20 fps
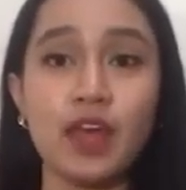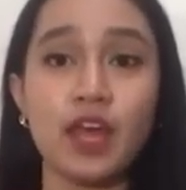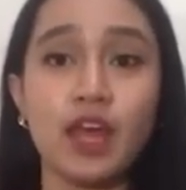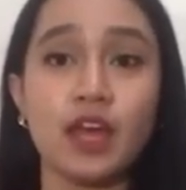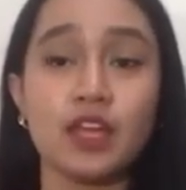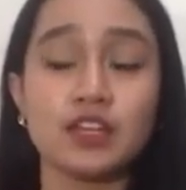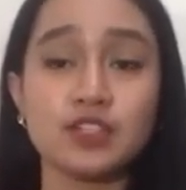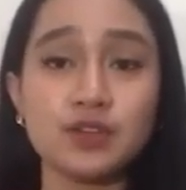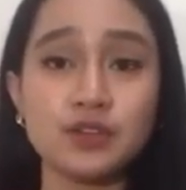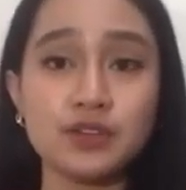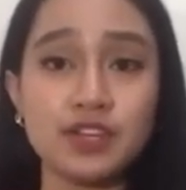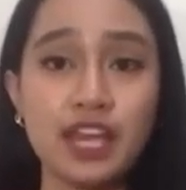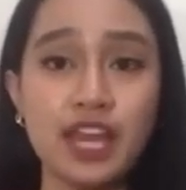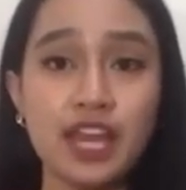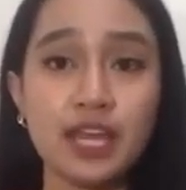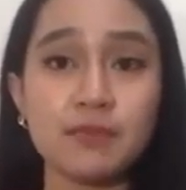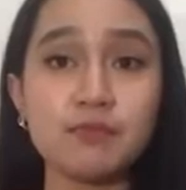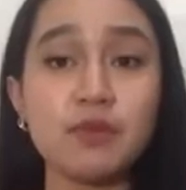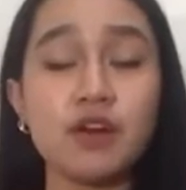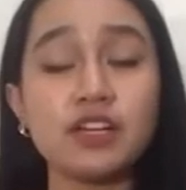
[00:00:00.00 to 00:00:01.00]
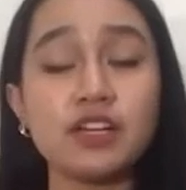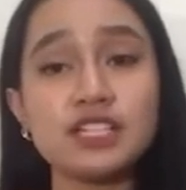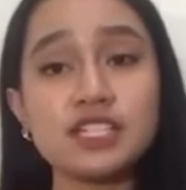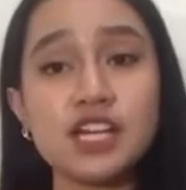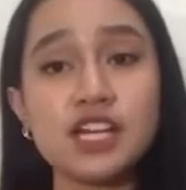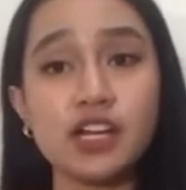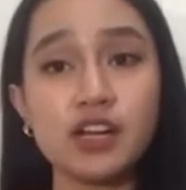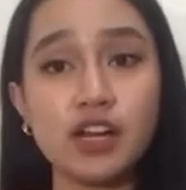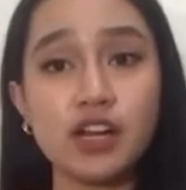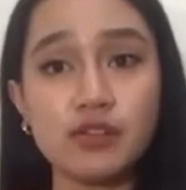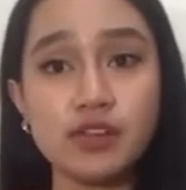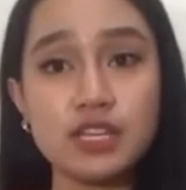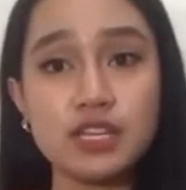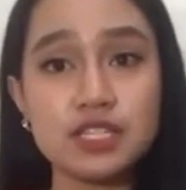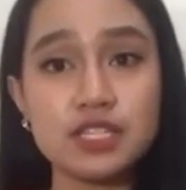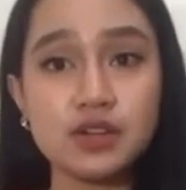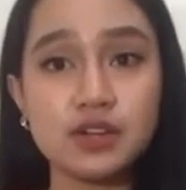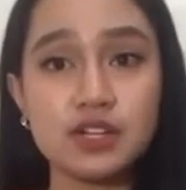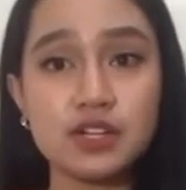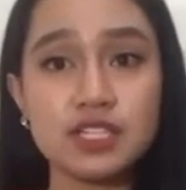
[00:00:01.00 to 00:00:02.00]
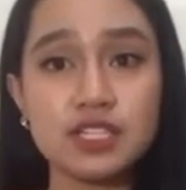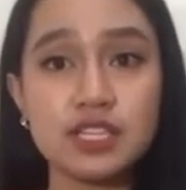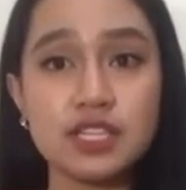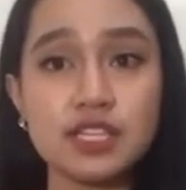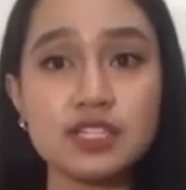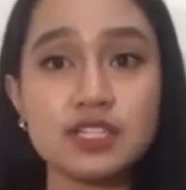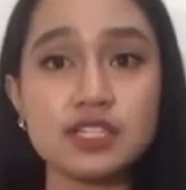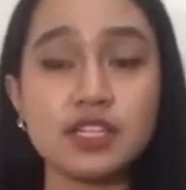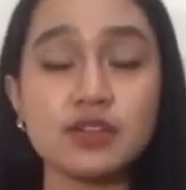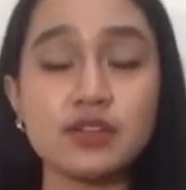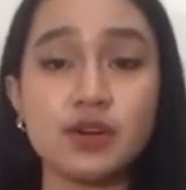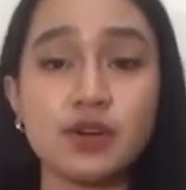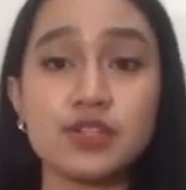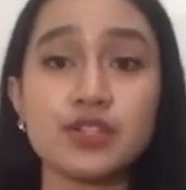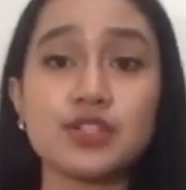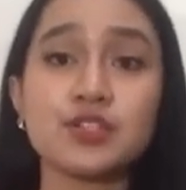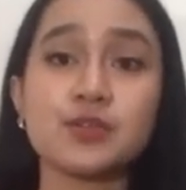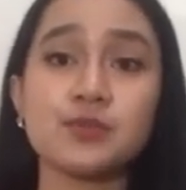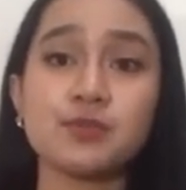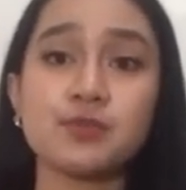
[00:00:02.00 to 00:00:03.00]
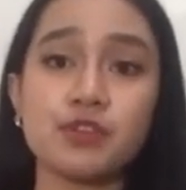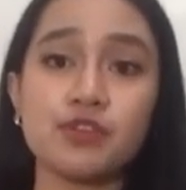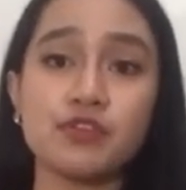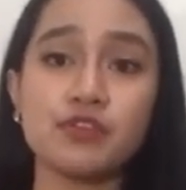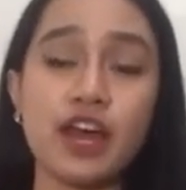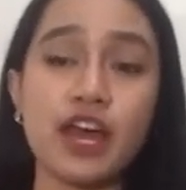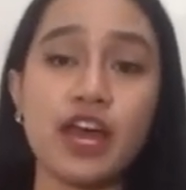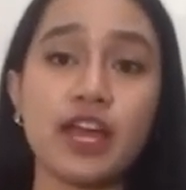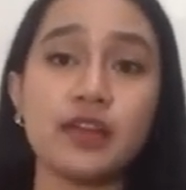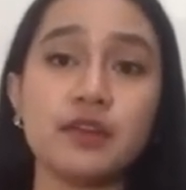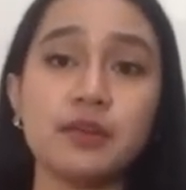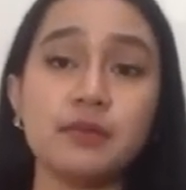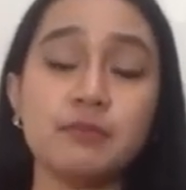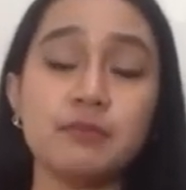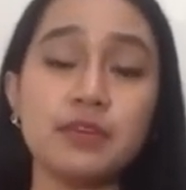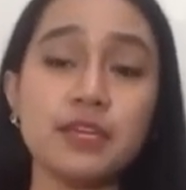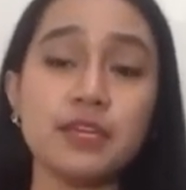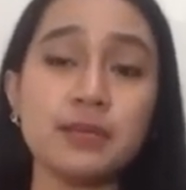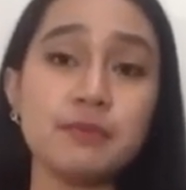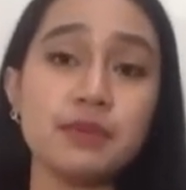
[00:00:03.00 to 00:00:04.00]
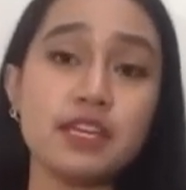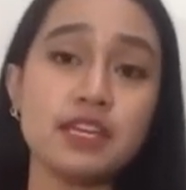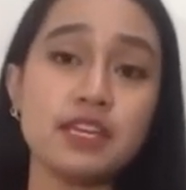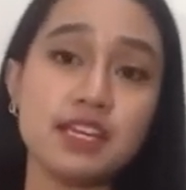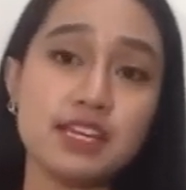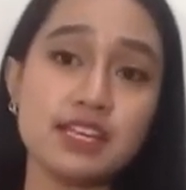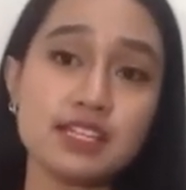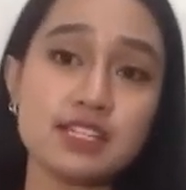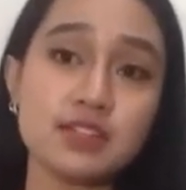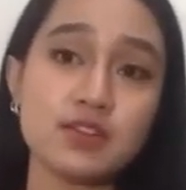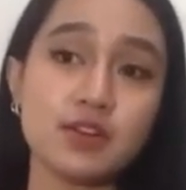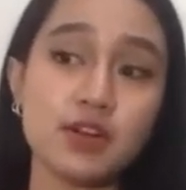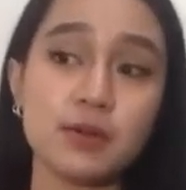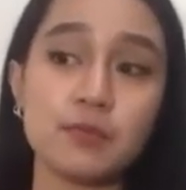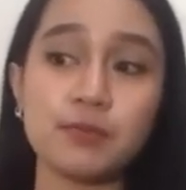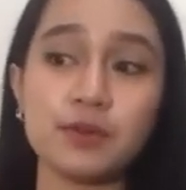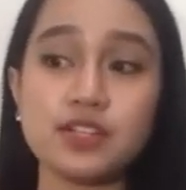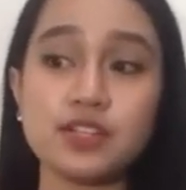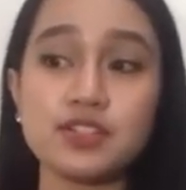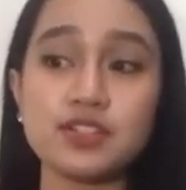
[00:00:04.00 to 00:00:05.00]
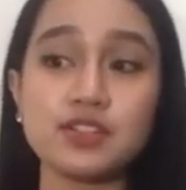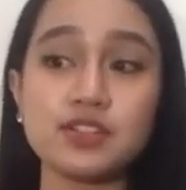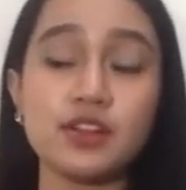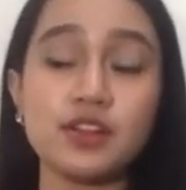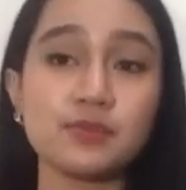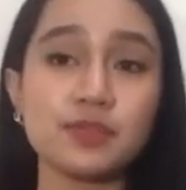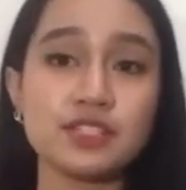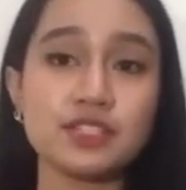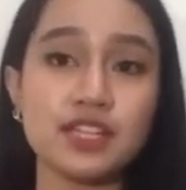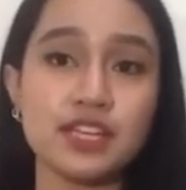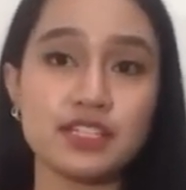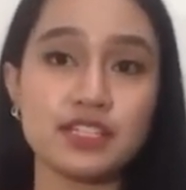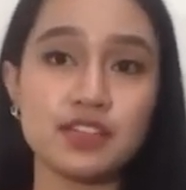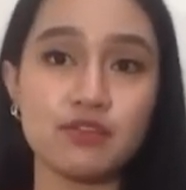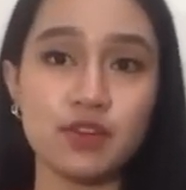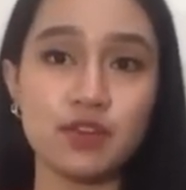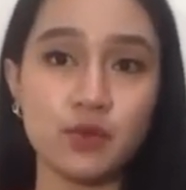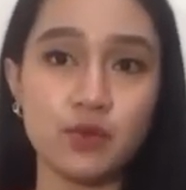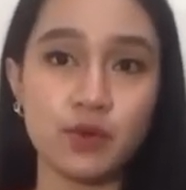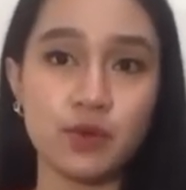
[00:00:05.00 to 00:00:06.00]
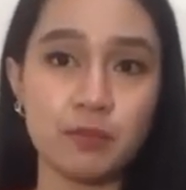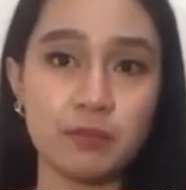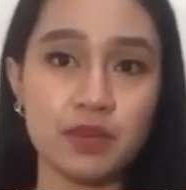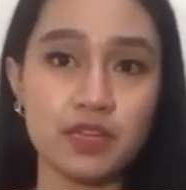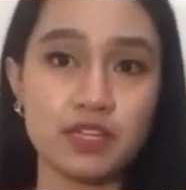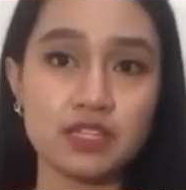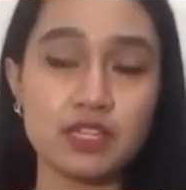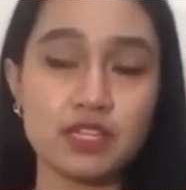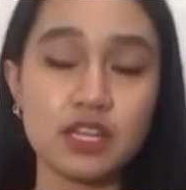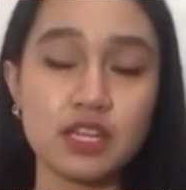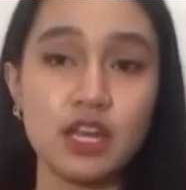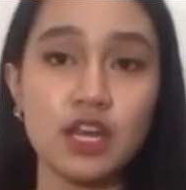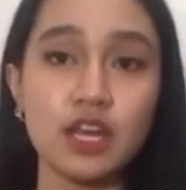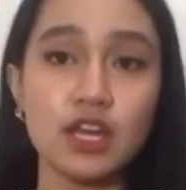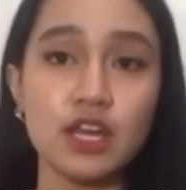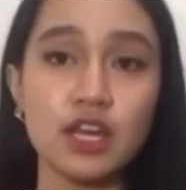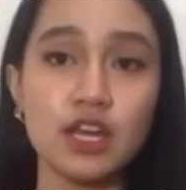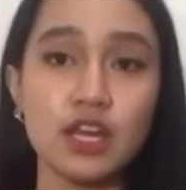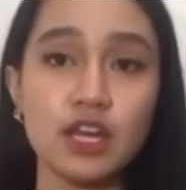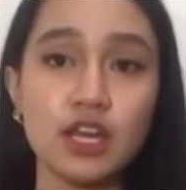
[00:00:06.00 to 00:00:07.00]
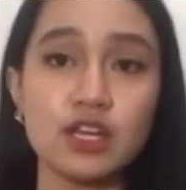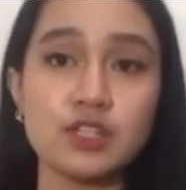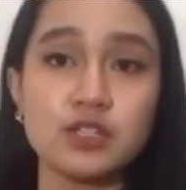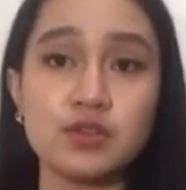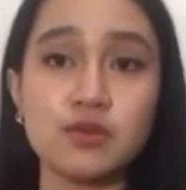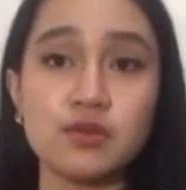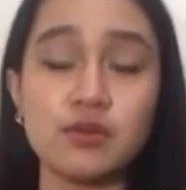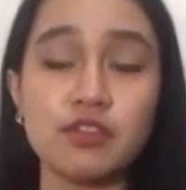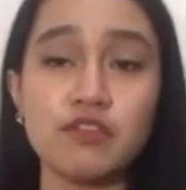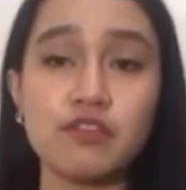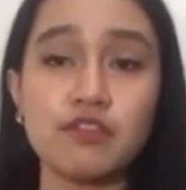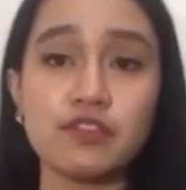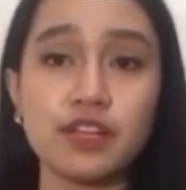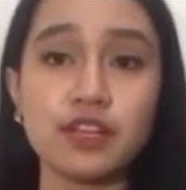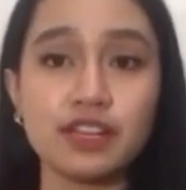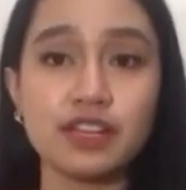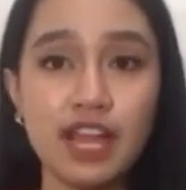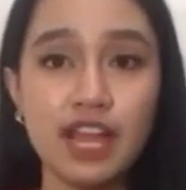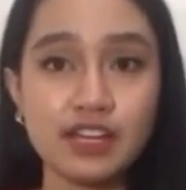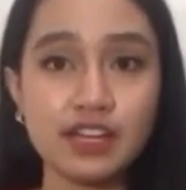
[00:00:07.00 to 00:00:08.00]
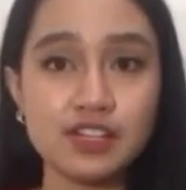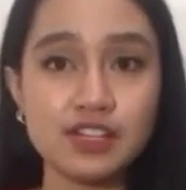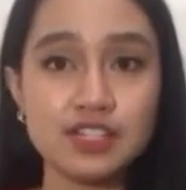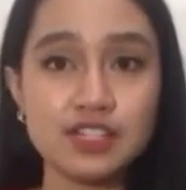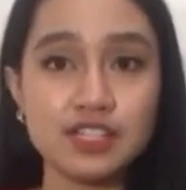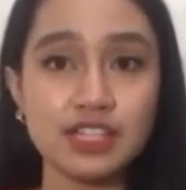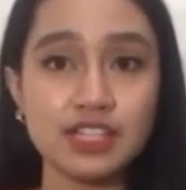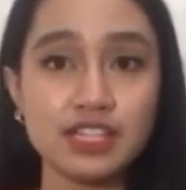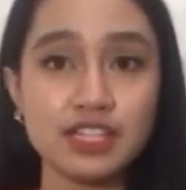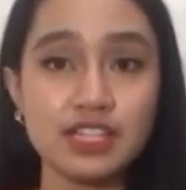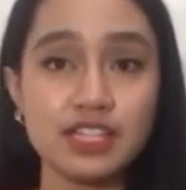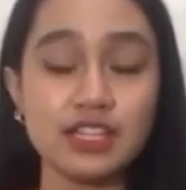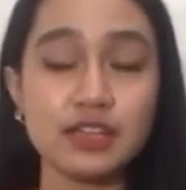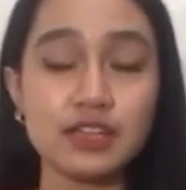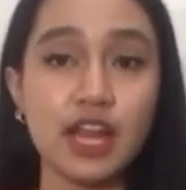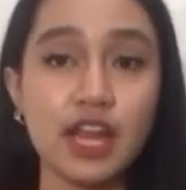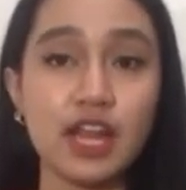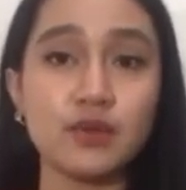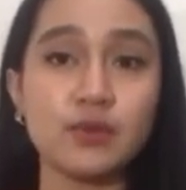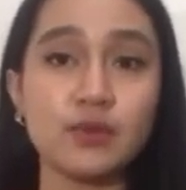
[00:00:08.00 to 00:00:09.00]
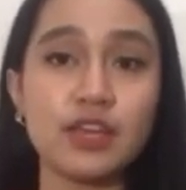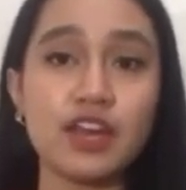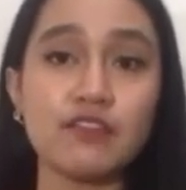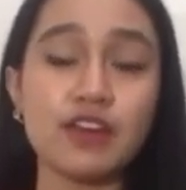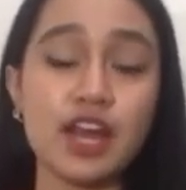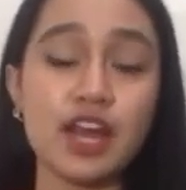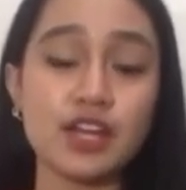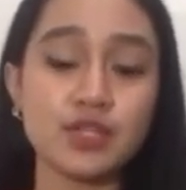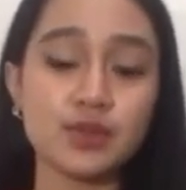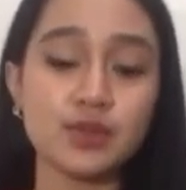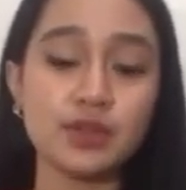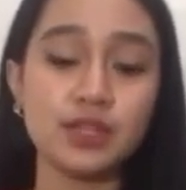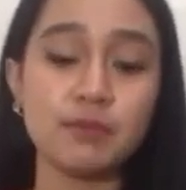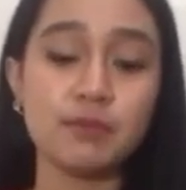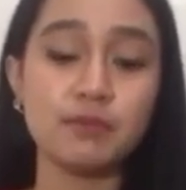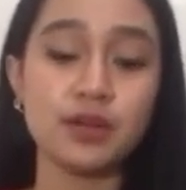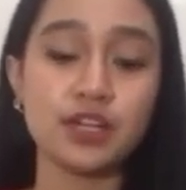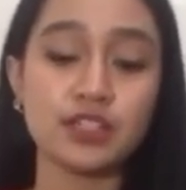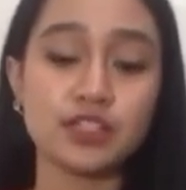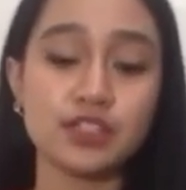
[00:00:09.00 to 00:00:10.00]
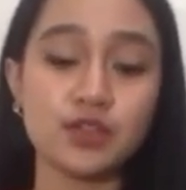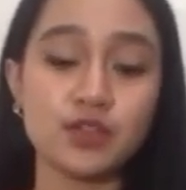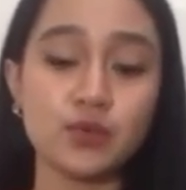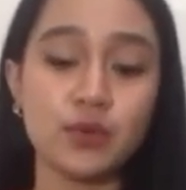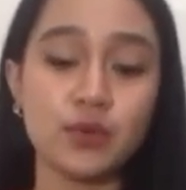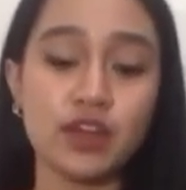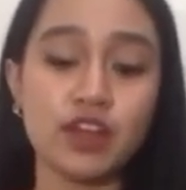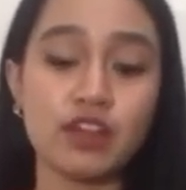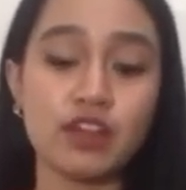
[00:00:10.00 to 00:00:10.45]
donate monetary resources in order to provide PPEs or personal protective equipment to the frontliners in need. And we have actually partnered with